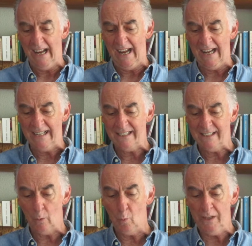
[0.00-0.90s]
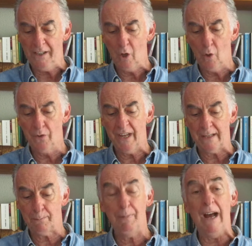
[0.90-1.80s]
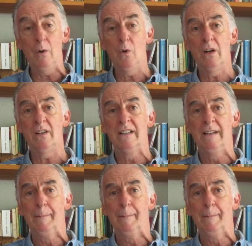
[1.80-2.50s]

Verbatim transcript: And we know that power